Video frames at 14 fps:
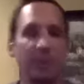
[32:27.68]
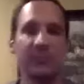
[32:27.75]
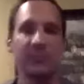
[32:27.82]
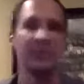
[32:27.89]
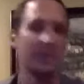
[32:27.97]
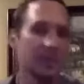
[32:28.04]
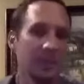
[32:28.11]

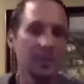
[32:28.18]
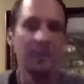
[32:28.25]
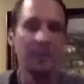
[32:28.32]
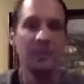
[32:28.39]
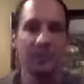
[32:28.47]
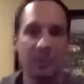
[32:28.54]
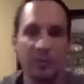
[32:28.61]
to,
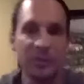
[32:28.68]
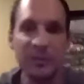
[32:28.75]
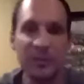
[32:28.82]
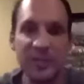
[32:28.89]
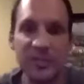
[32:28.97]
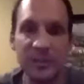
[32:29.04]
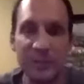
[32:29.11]
you know,
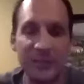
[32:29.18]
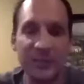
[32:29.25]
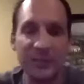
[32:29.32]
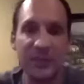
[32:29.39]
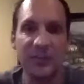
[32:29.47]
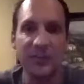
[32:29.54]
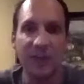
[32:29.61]
rearrange my
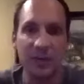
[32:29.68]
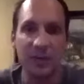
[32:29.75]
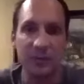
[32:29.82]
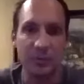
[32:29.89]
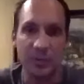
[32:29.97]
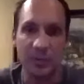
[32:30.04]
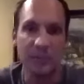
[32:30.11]
son's sock
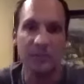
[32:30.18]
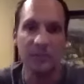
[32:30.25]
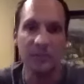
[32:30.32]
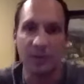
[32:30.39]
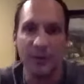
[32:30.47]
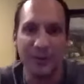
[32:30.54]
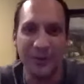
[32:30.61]
drawer, you know,